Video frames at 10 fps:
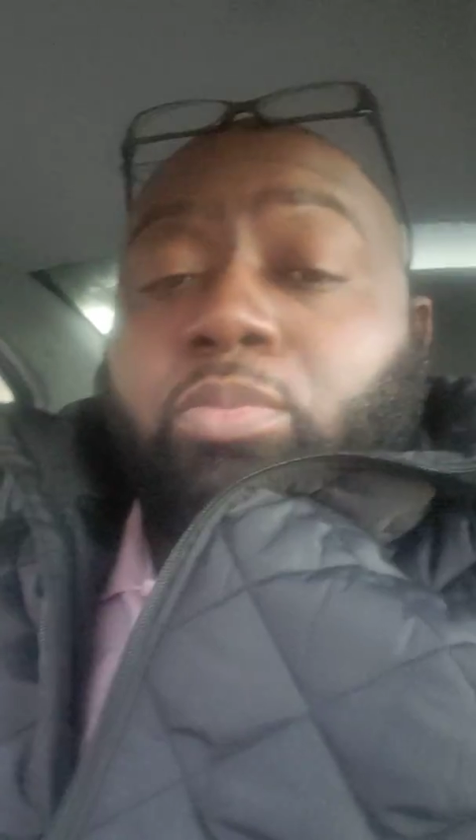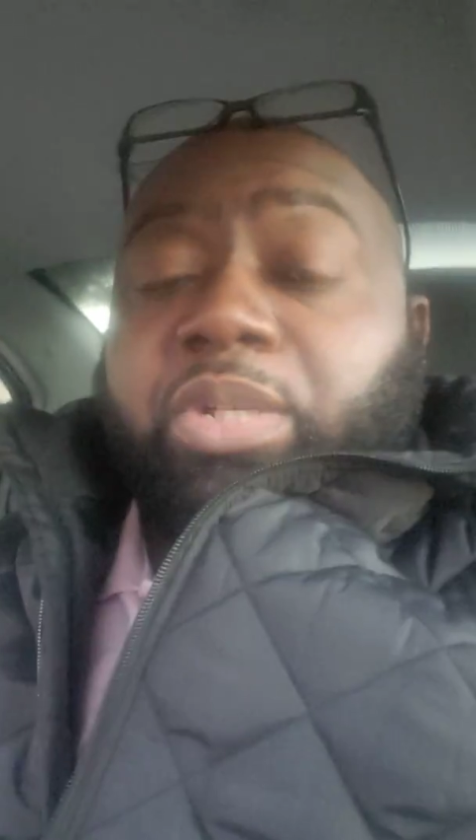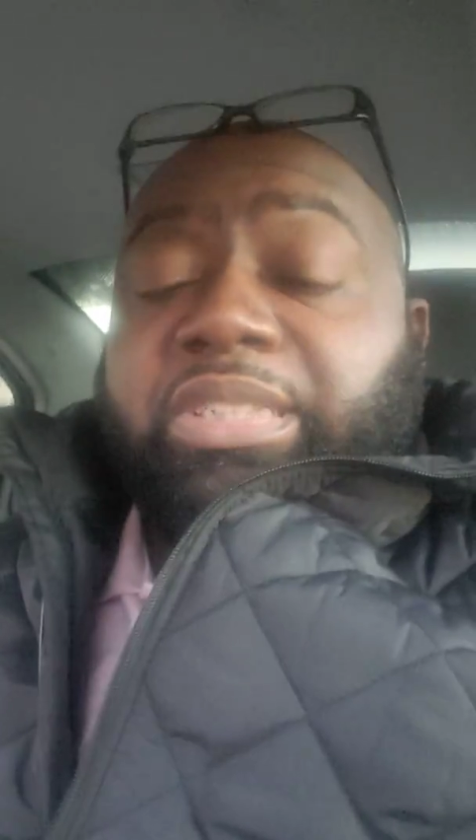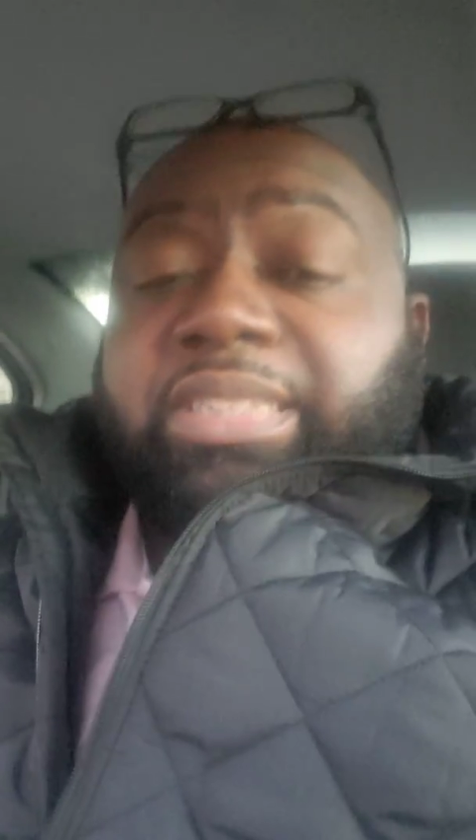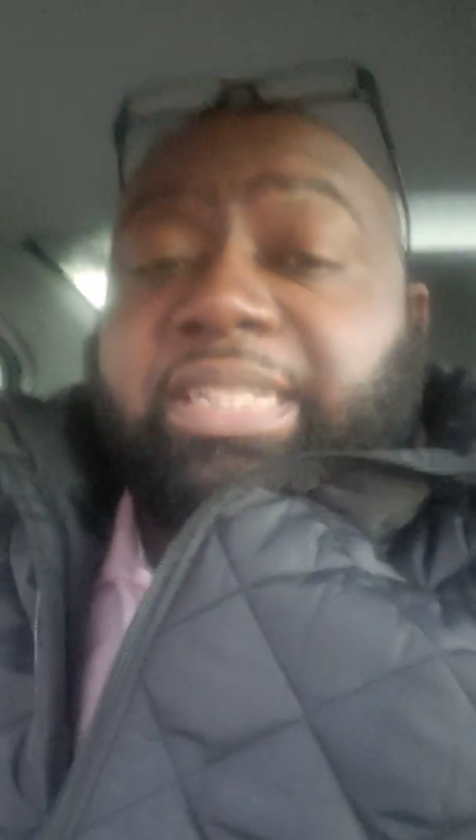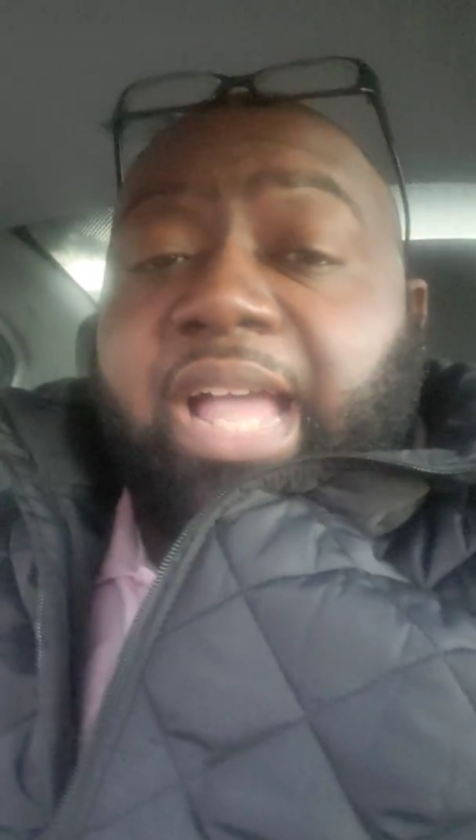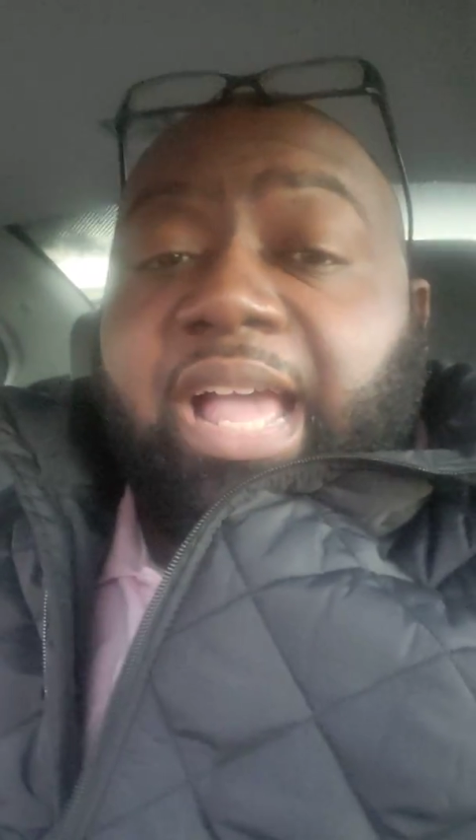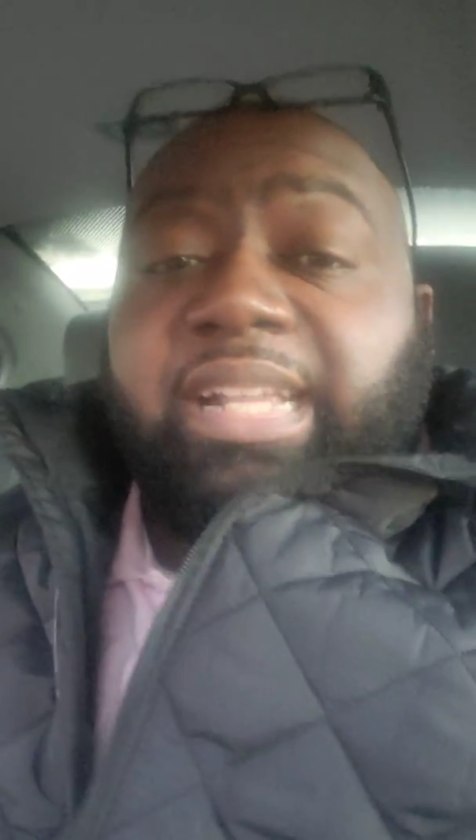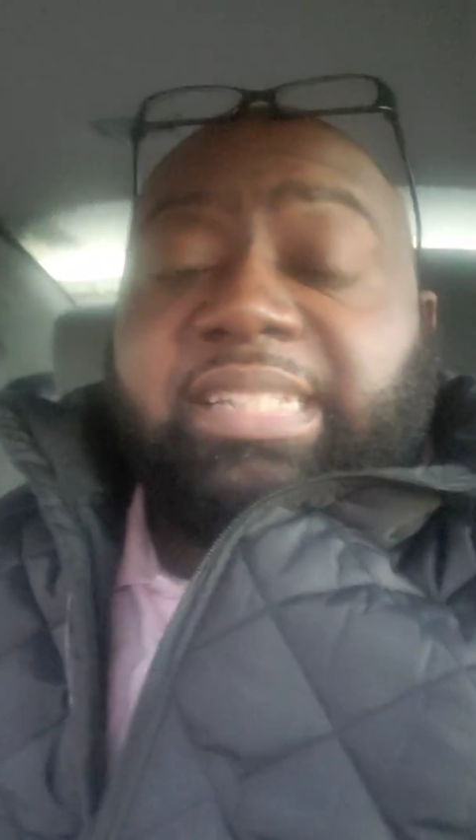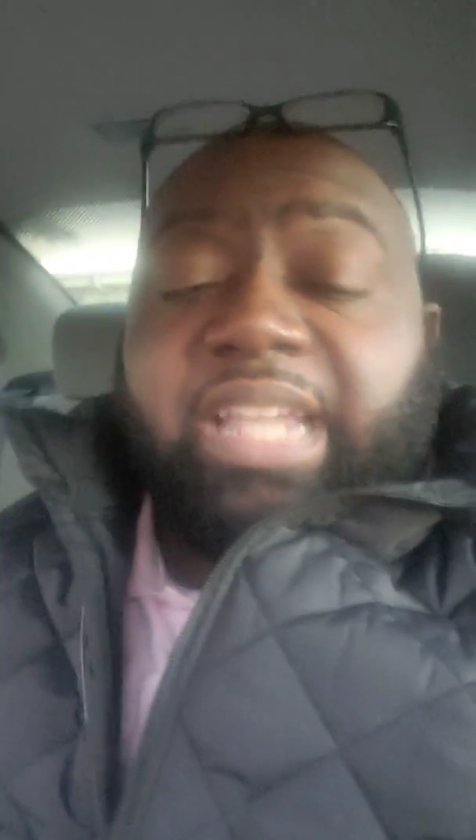much
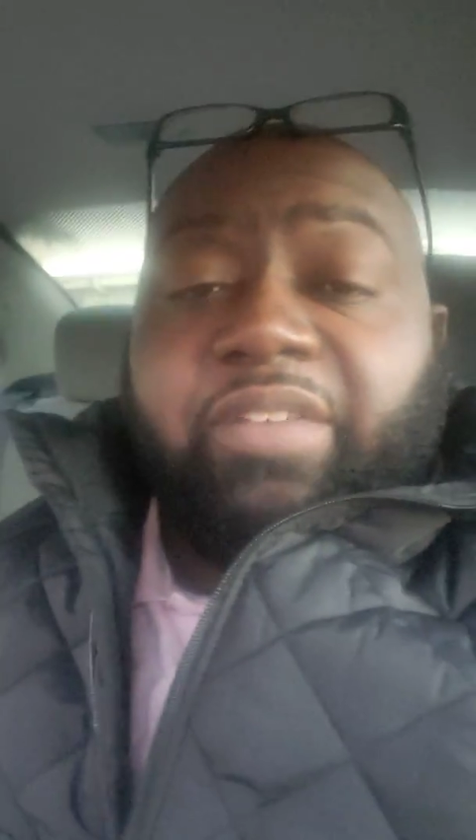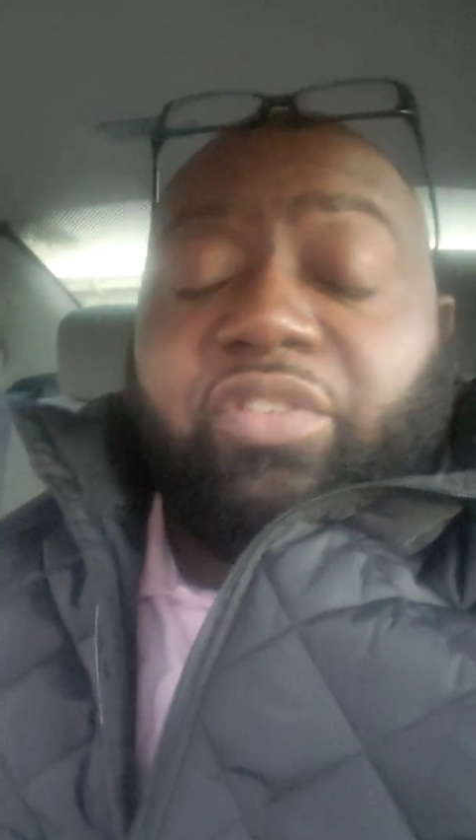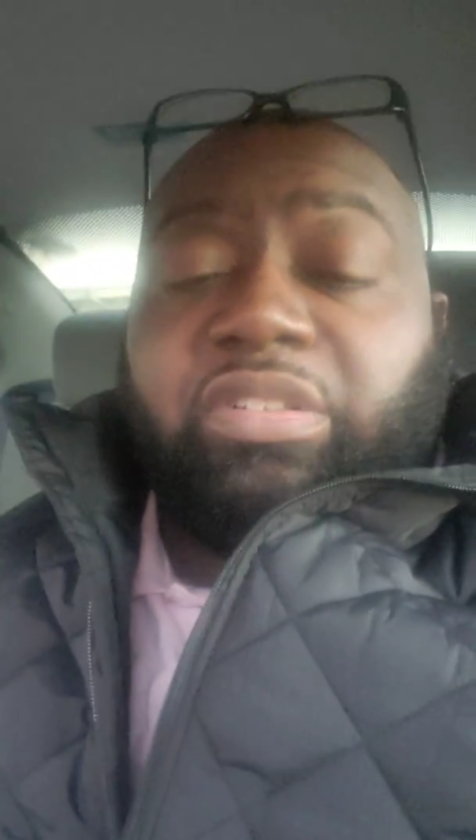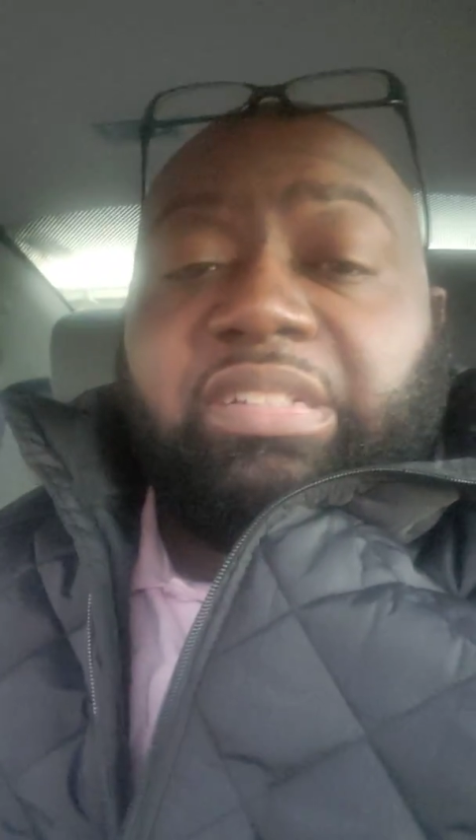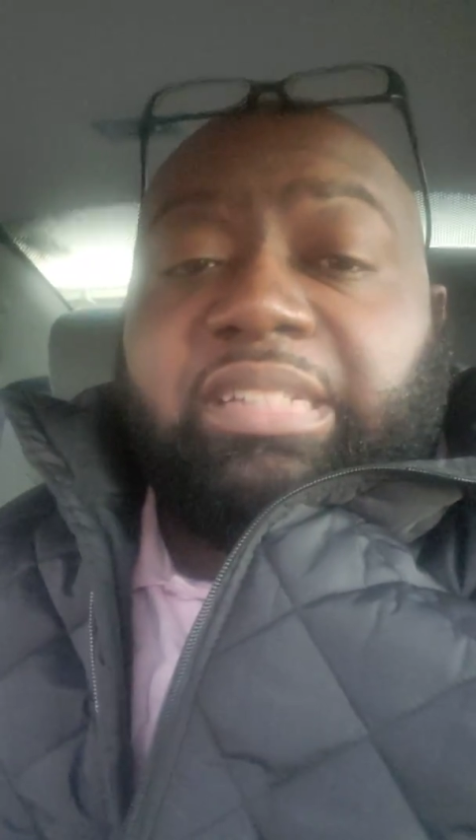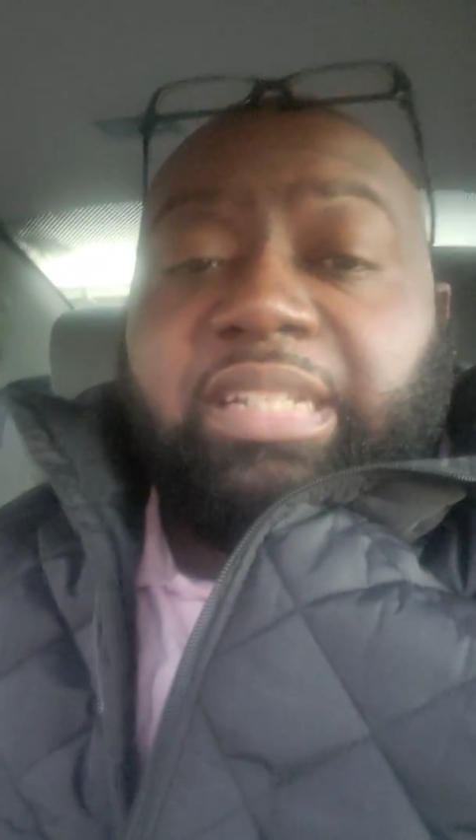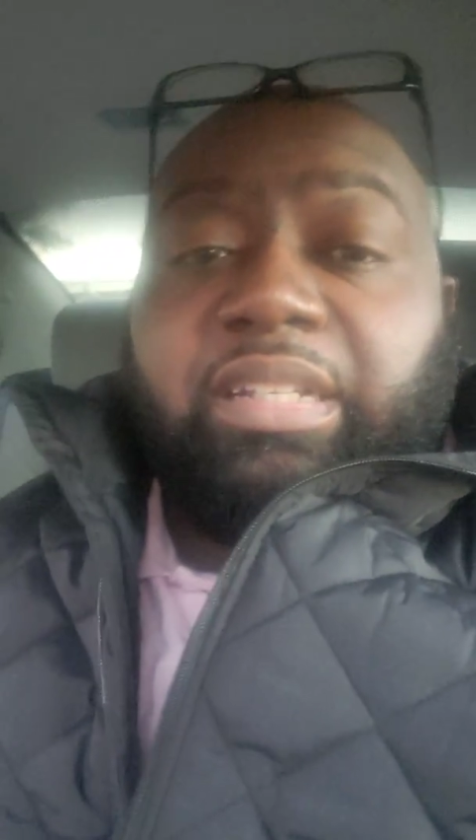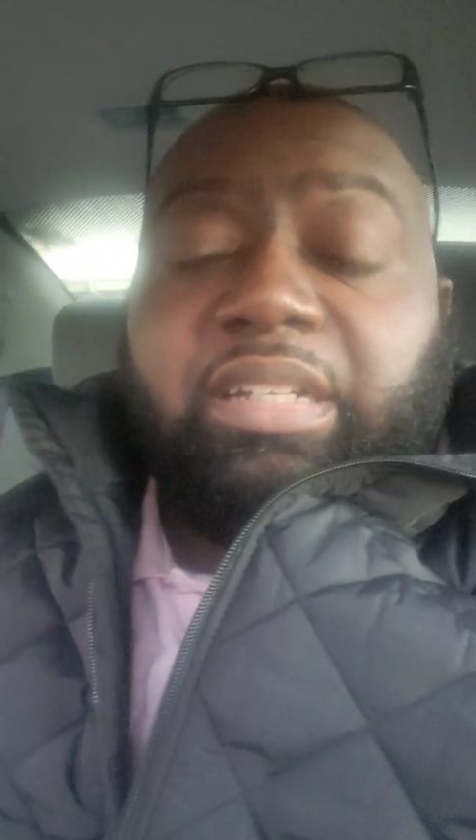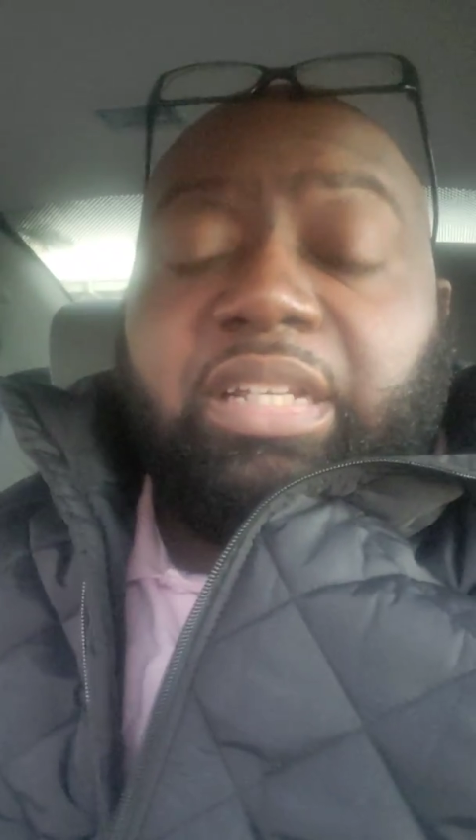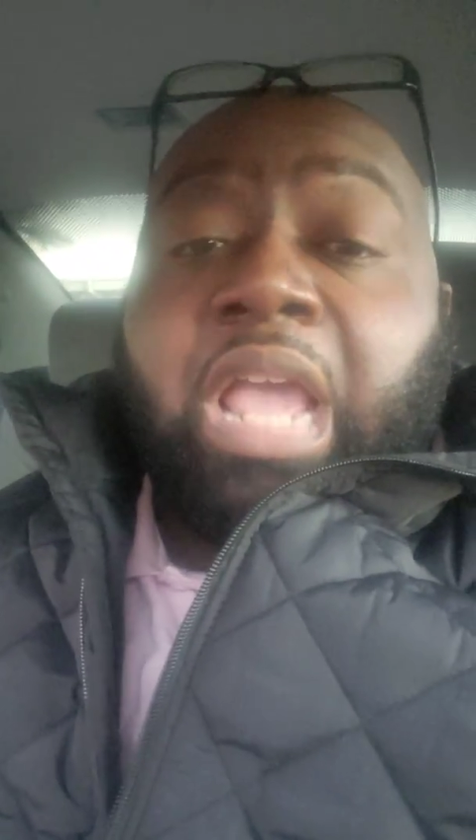size and
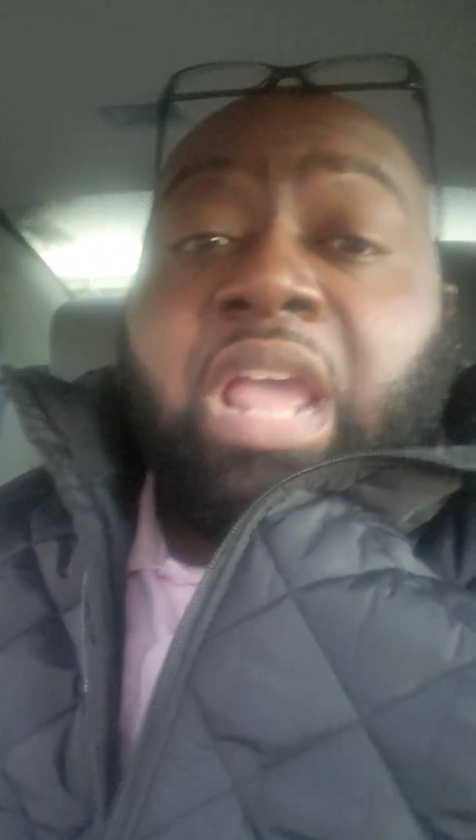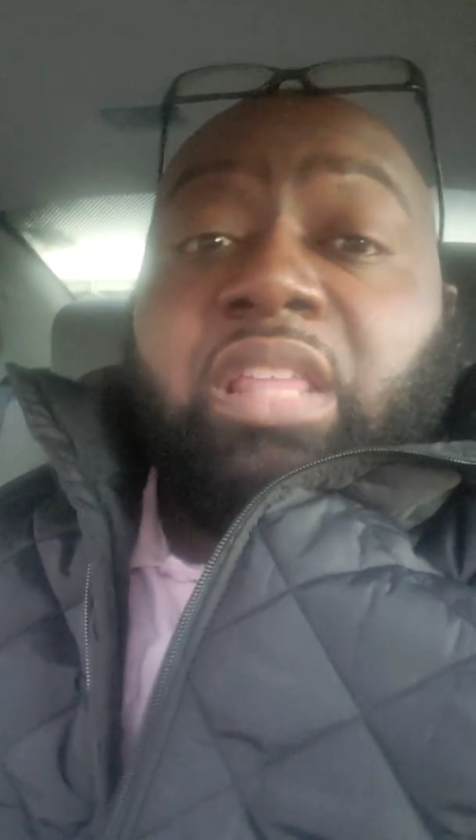versatility,